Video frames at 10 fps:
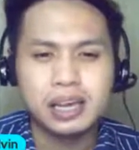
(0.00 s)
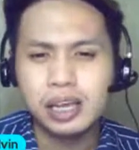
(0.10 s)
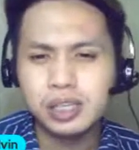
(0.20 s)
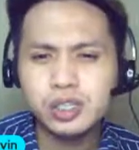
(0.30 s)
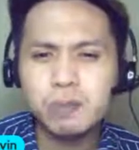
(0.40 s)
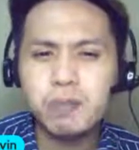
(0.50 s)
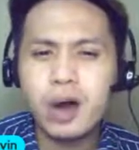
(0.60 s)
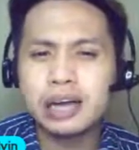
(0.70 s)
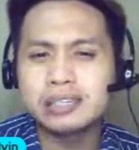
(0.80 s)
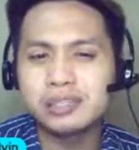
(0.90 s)
It is the
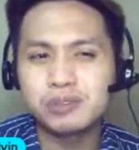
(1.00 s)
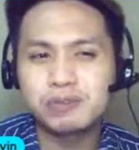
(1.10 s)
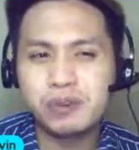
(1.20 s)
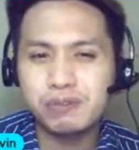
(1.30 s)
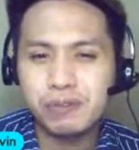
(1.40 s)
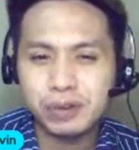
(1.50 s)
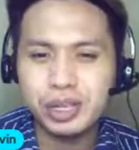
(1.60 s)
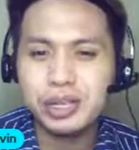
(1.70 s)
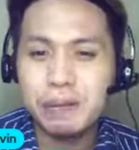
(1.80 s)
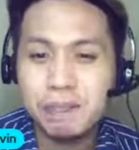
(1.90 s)
process of
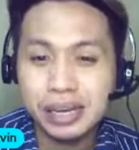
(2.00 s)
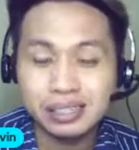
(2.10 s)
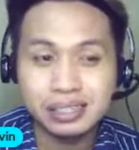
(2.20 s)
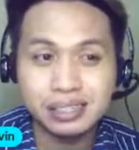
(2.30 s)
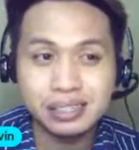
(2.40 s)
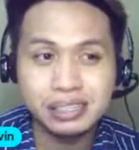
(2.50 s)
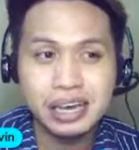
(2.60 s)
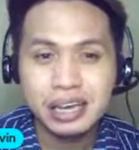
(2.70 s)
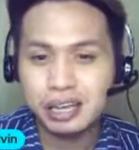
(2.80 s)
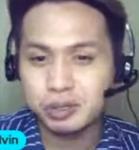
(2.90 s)
converting the
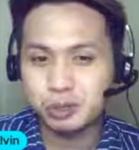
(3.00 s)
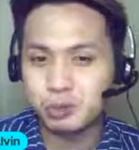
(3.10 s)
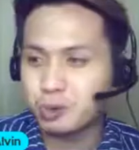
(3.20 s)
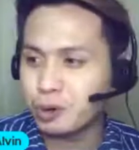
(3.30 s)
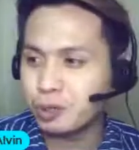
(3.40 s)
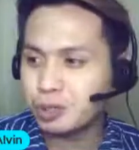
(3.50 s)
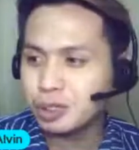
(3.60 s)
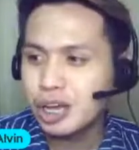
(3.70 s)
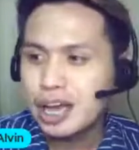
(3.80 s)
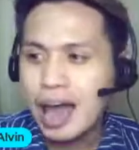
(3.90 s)
message into words,
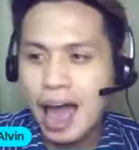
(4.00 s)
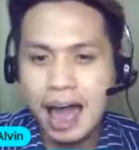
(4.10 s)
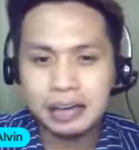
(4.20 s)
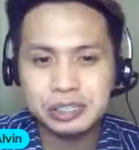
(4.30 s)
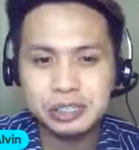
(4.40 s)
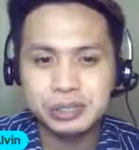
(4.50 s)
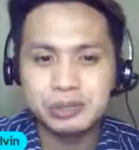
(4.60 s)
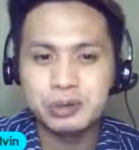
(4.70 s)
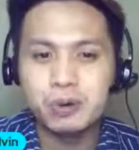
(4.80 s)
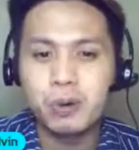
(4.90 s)

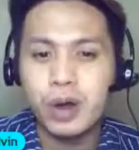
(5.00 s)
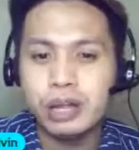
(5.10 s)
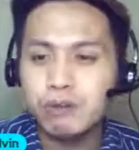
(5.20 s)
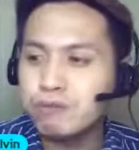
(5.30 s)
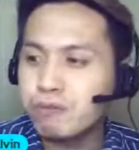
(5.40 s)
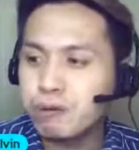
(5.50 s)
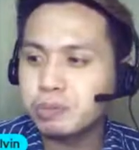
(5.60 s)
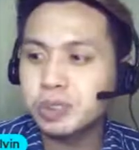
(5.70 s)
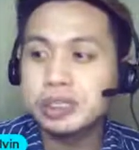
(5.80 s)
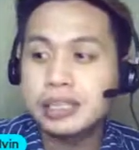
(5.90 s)
action, or other
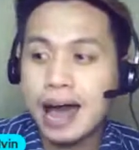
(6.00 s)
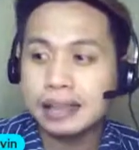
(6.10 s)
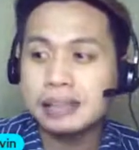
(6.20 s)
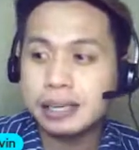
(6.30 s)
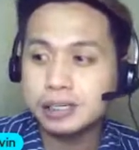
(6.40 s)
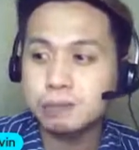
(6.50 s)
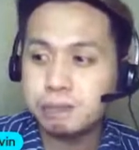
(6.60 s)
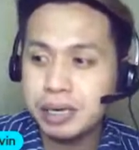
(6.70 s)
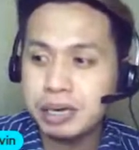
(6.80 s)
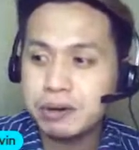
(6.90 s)
forms that the
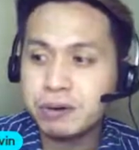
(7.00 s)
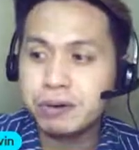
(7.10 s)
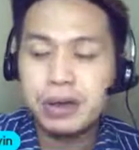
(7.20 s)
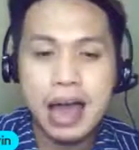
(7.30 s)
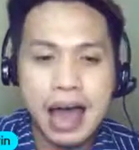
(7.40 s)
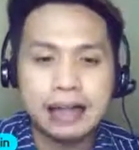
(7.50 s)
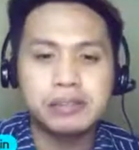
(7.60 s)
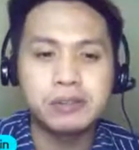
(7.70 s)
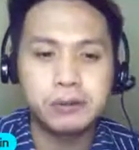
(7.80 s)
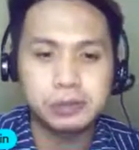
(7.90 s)
speaker
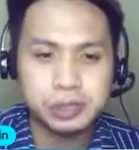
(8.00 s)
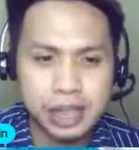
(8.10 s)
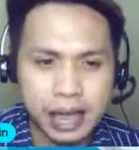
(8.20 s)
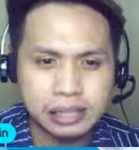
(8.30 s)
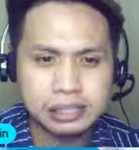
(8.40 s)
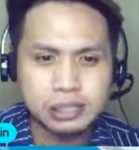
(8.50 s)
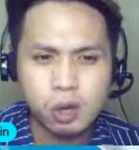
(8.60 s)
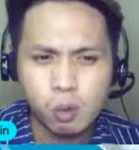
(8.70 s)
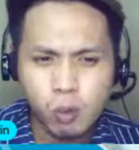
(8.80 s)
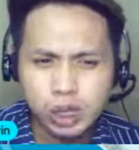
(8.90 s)
understands.
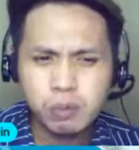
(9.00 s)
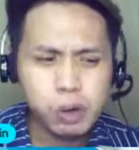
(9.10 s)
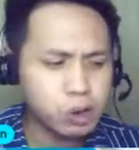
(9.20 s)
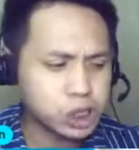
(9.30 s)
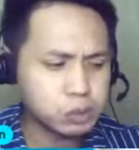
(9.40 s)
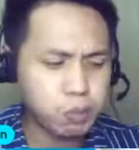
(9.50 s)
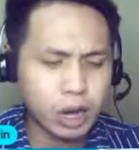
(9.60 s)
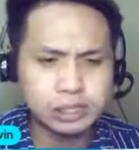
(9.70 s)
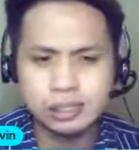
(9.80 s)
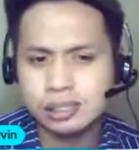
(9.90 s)
What do we call this
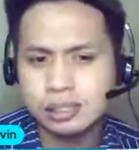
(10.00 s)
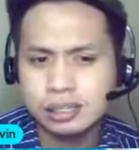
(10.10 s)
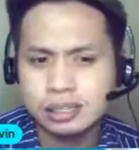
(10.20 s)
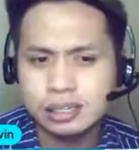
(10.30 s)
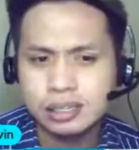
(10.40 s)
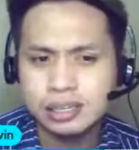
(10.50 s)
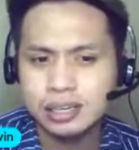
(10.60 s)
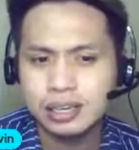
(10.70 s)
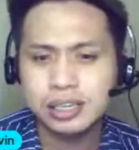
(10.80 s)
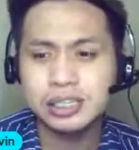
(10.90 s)
process?
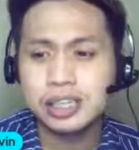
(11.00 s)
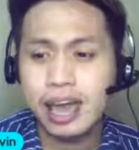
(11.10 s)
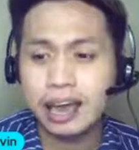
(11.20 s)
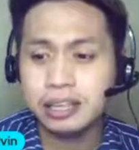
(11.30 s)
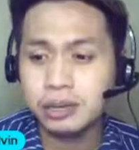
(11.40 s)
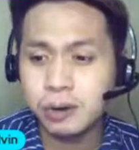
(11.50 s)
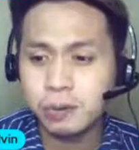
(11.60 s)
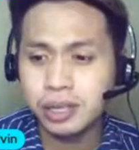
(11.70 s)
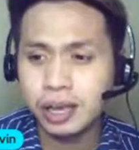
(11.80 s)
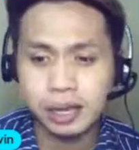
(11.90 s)
Is it A,
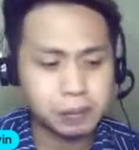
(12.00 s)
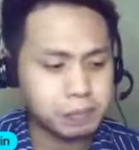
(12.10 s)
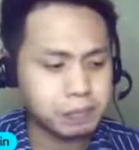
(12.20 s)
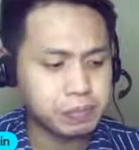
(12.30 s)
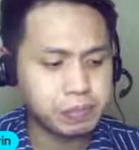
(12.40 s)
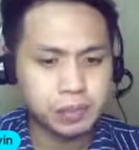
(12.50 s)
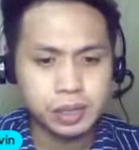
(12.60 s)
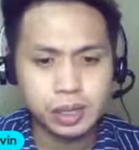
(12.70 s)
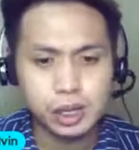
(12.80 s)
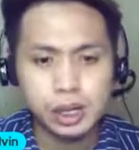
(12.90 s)
decoding,
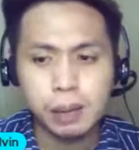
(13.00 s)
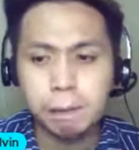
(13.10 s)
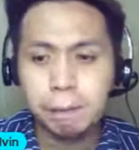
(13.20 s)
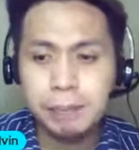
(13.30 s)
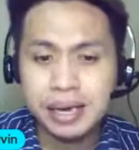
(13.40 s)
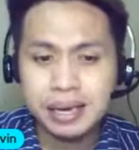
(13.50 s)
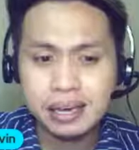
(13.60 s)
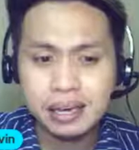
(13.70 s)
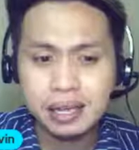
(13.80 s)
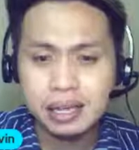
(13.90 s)

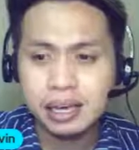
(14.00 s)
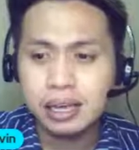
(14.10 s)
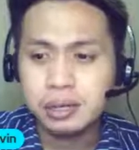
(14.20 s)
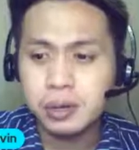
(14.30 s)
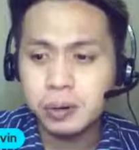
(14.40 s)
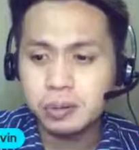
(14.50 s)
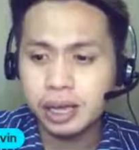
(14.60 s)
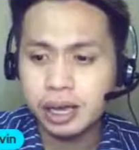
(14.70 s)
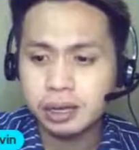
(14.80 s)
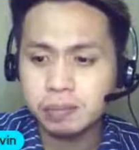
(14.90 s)
B,
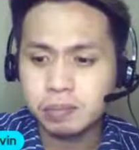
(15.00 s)
encoding,